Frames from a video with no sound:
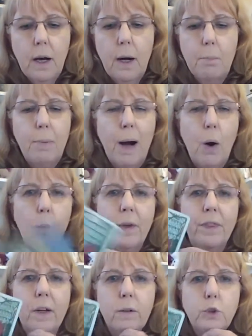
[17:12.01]
about
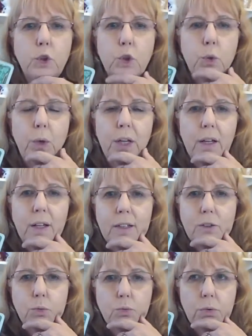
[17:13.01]
what they're doing
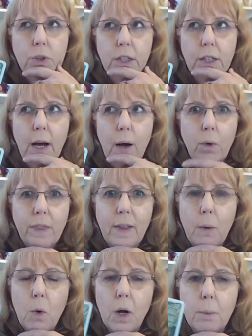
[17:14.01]
is really not what
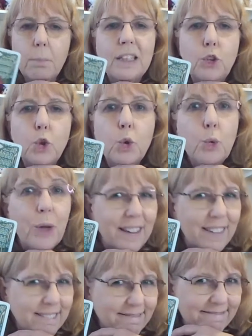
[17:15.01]
they want to be doing,
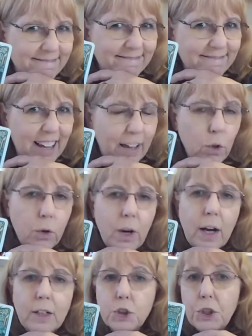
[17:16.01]
and they're
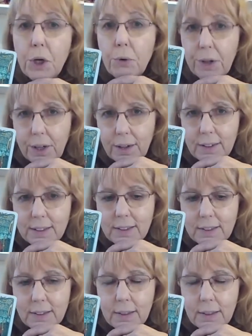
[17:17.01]
not sharing it.